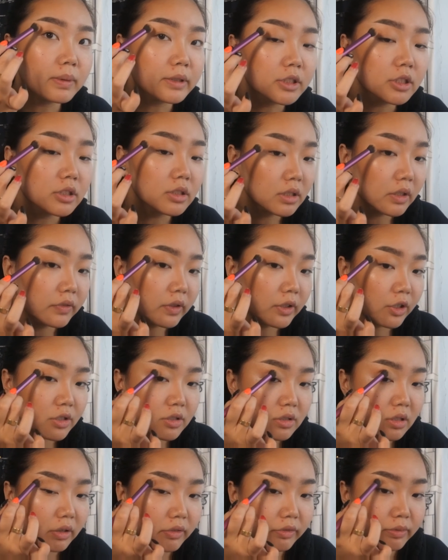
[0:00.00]
Just giving
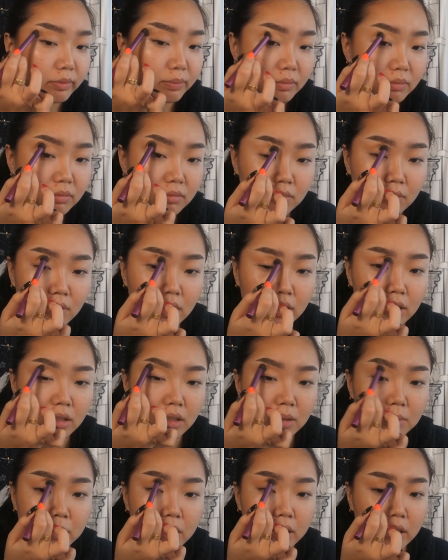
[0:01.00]
yourself a
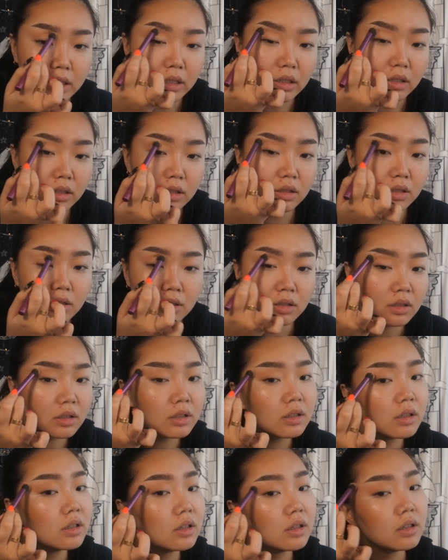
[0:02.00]
little mini
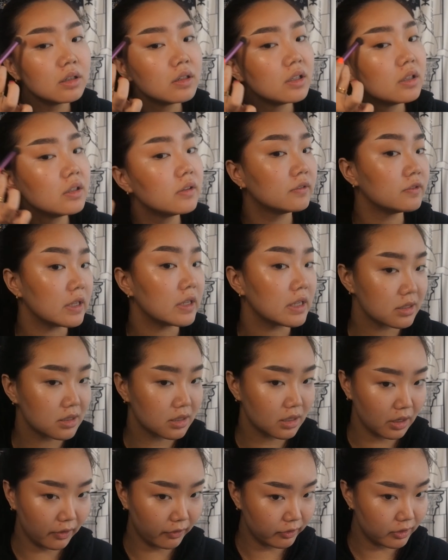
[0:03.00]

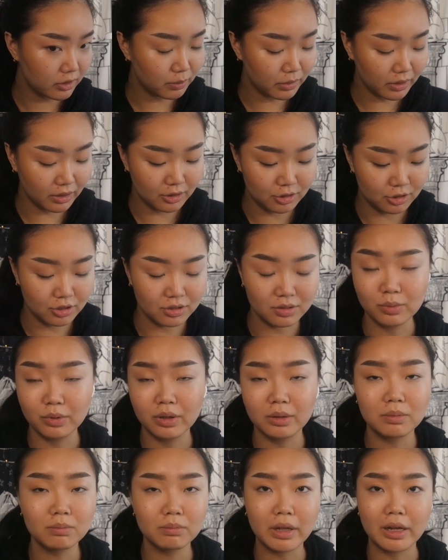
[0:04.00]
facelift, but just
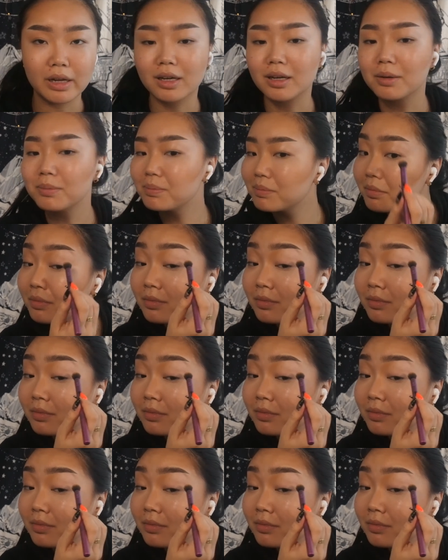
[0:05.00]
with makeup.